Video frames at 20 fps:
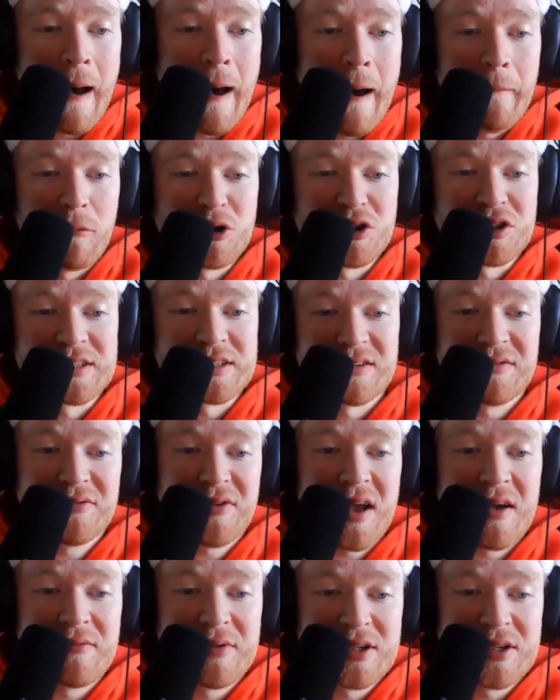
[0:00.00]
which is a
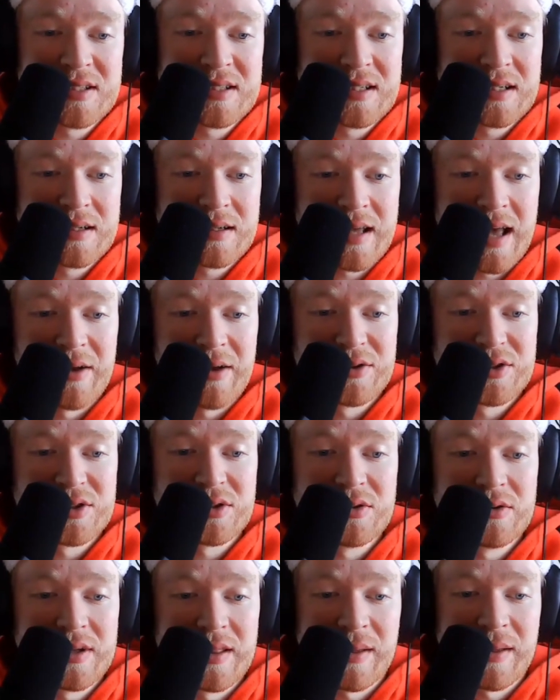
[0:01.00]
famous
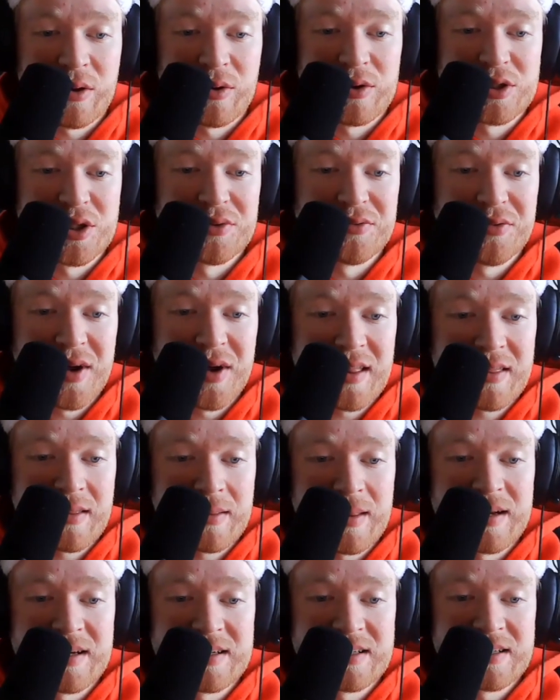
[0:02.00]
council in the Christian faith
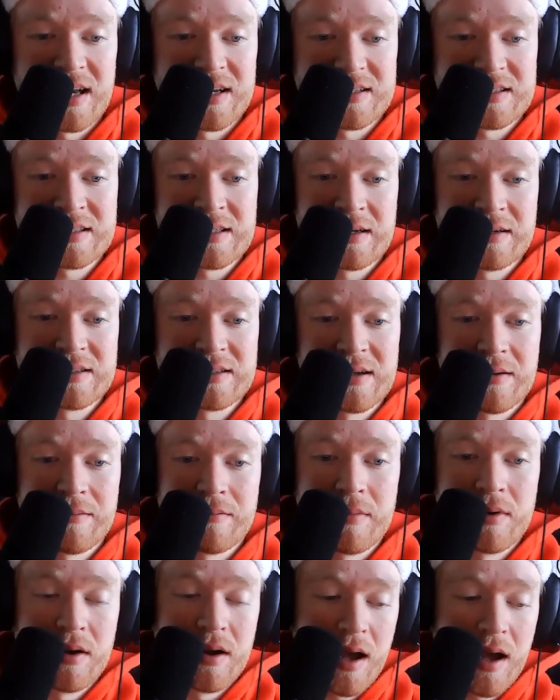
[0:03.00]
that discussed
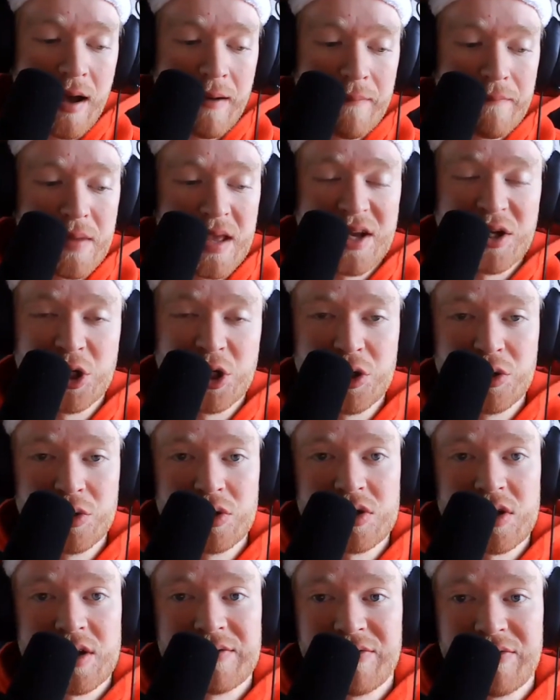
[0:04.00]
some
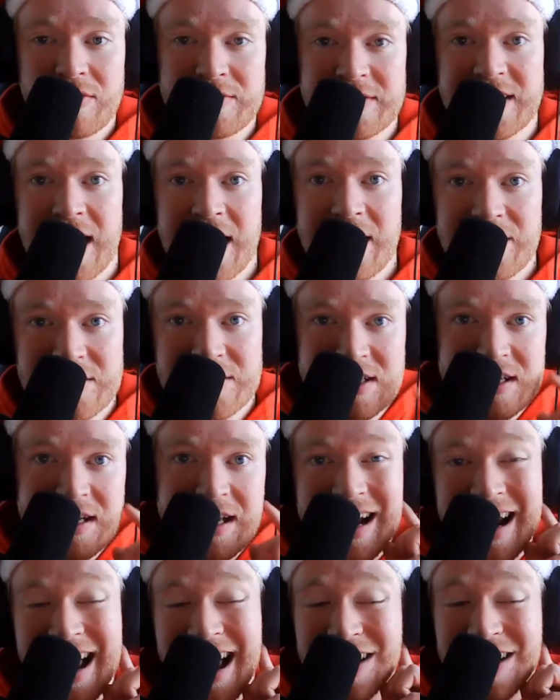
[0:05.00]
issues involving
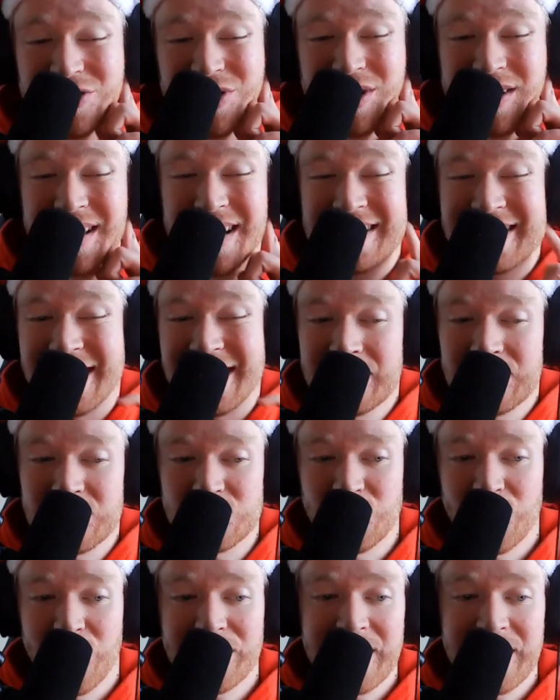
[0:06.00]
heresy. And I actually think that
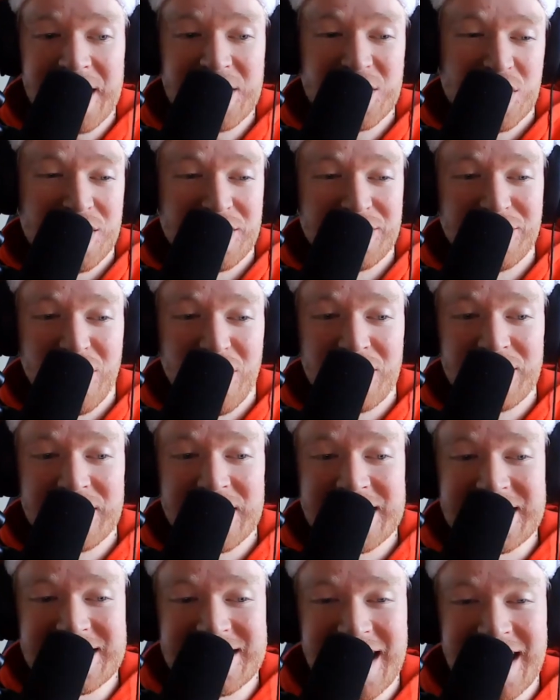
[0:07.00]
there's one legend
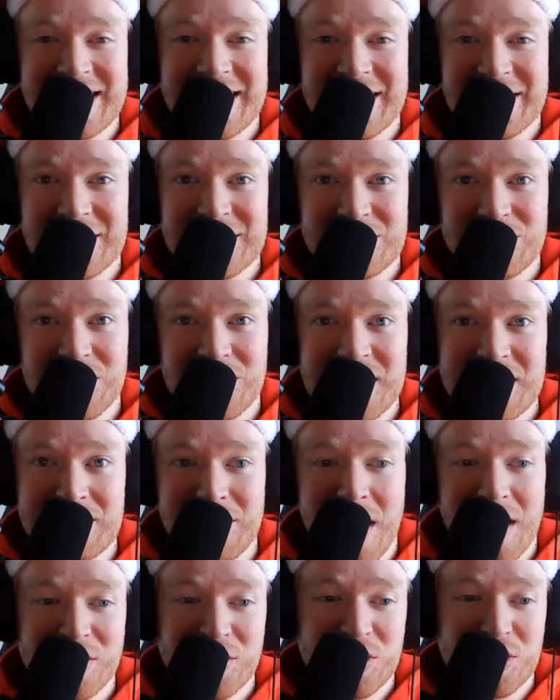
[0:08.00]
involving St. Nicholas where he
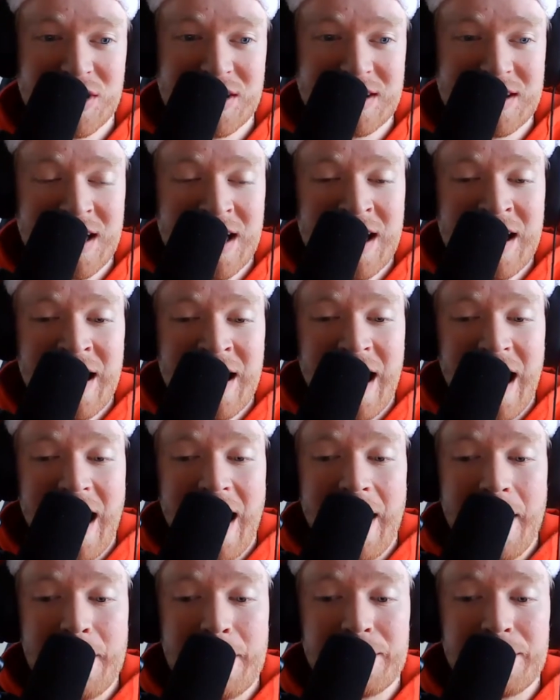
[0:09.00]
punches,
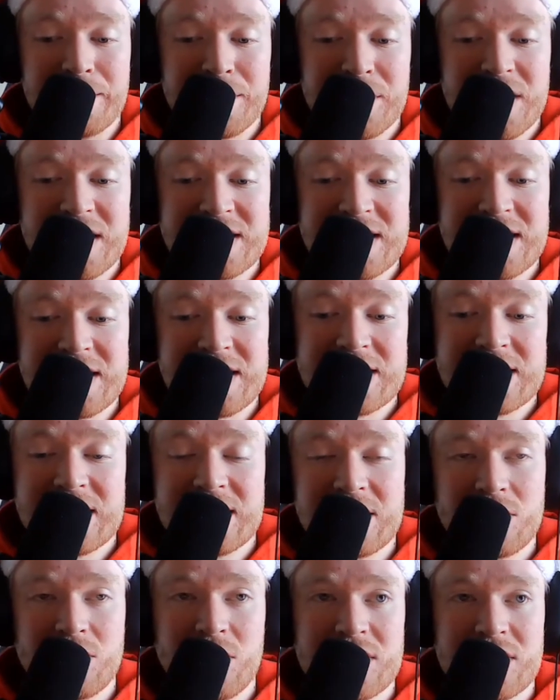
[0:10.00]

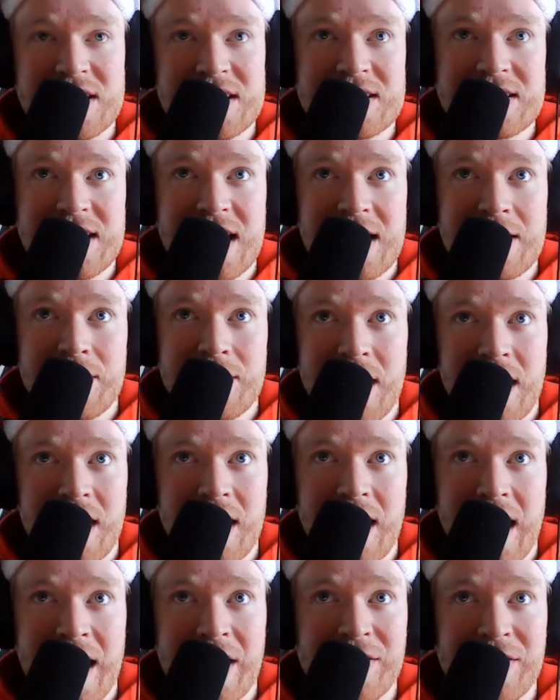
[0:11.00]
what's his name?
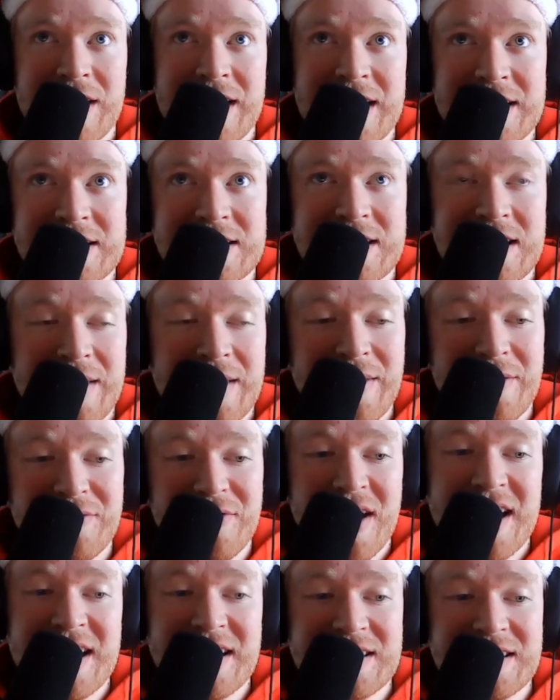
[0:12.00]
Arius in the
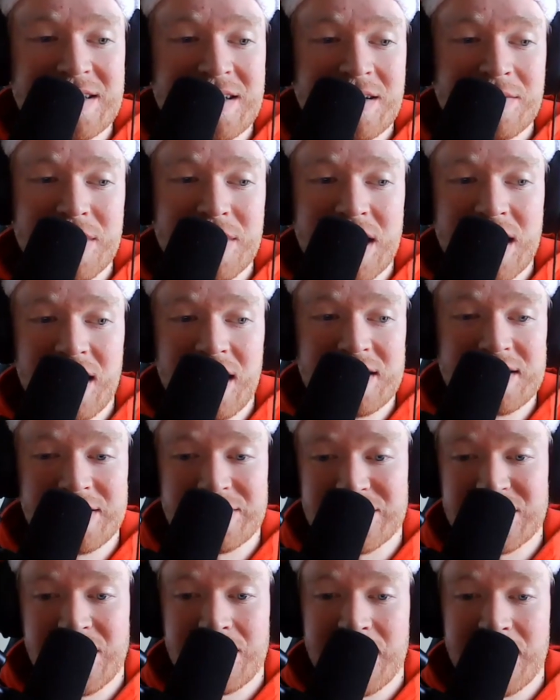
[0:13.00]
face because
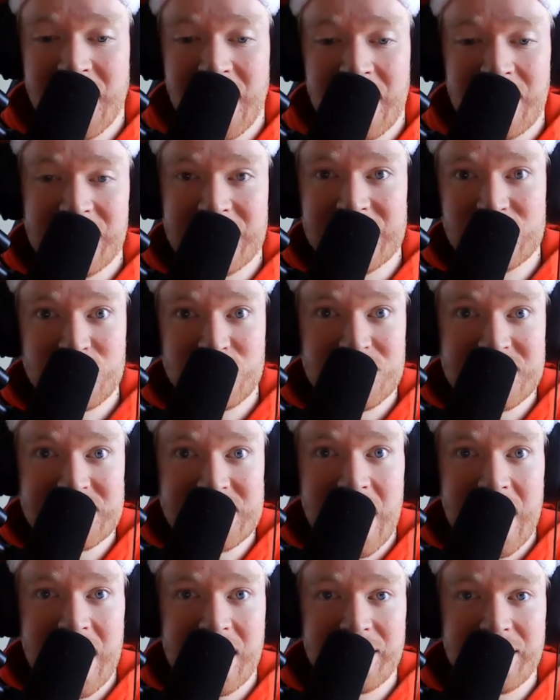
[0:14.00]
of something Arius was
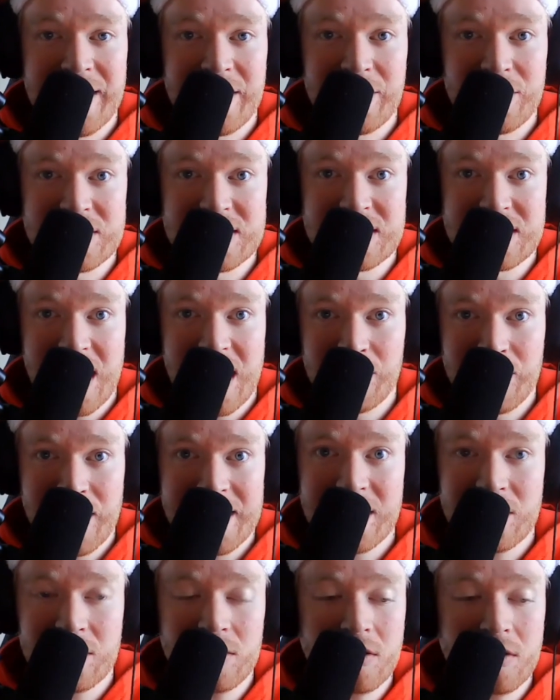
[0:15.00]
saying that was
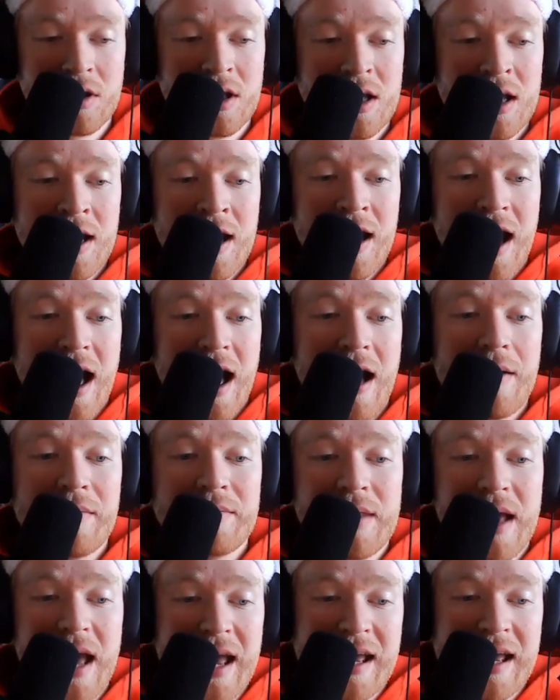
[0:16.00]
heretical.
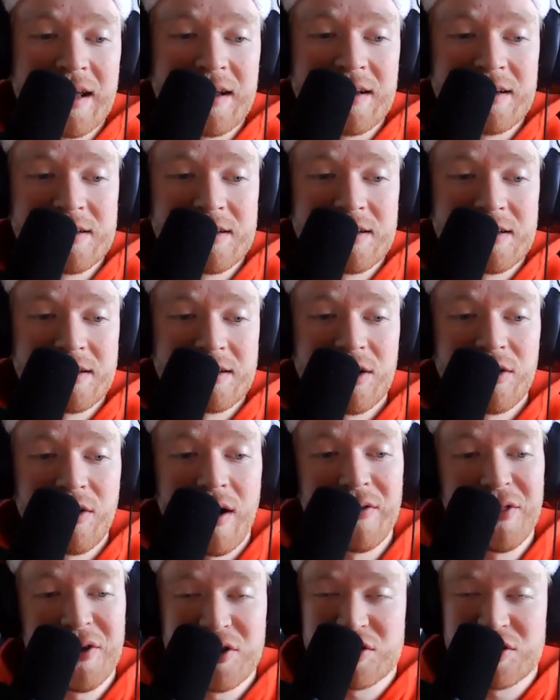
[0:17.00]

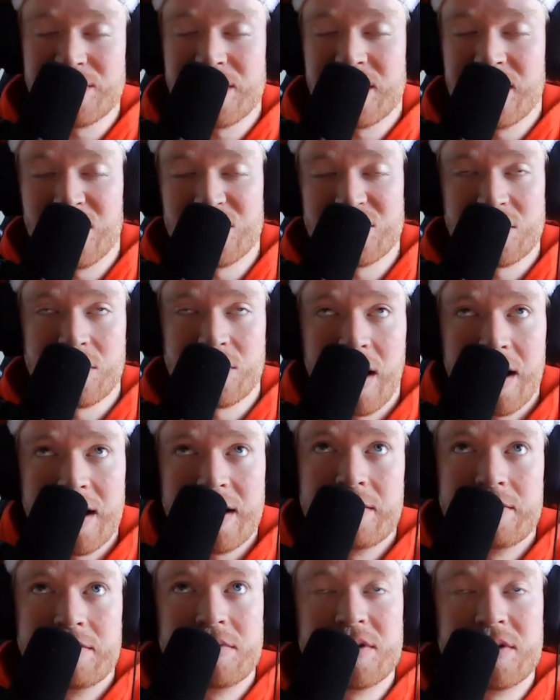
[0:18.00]
There's a
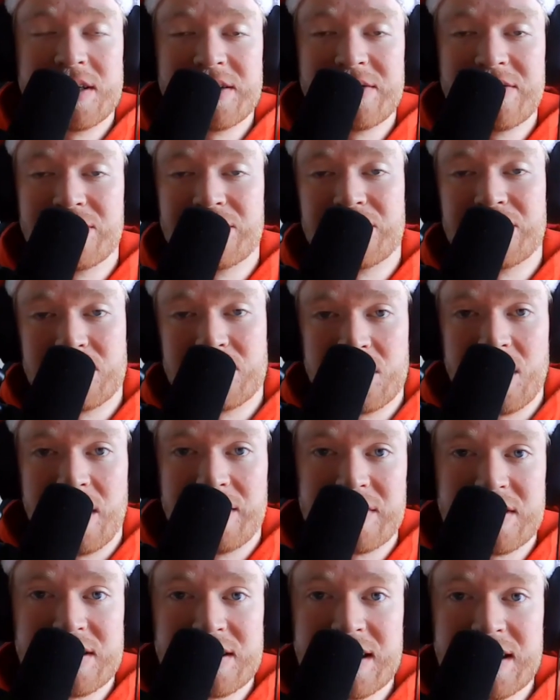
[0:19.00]
great deal of,
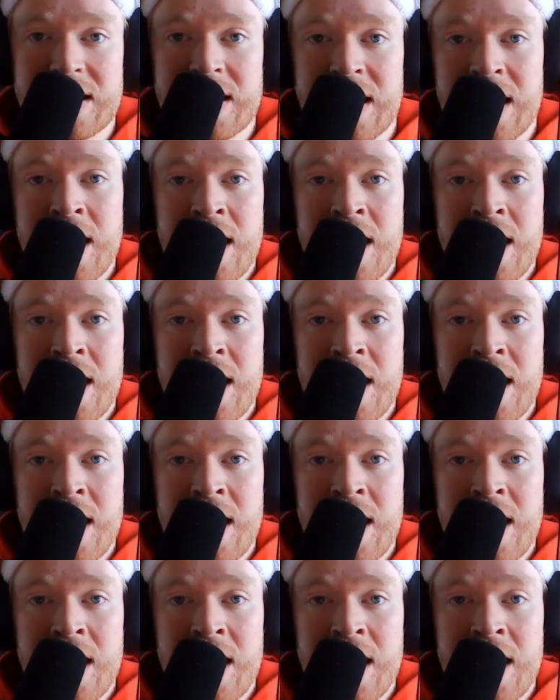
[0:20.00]
obviously,